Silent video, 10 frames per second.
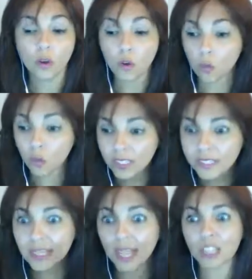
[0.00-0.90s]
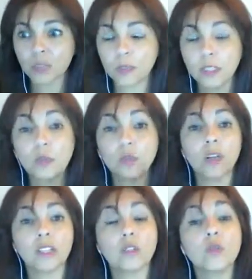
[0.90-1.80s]
we desperately
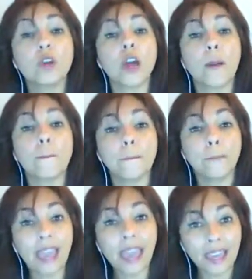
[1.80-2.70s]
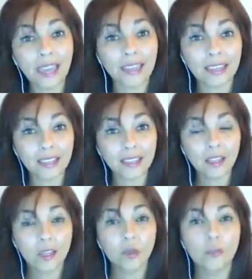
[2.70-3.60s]
want to come back,
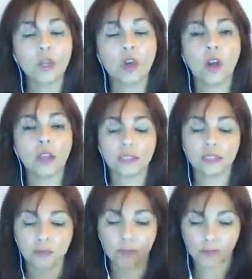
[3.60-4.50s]
because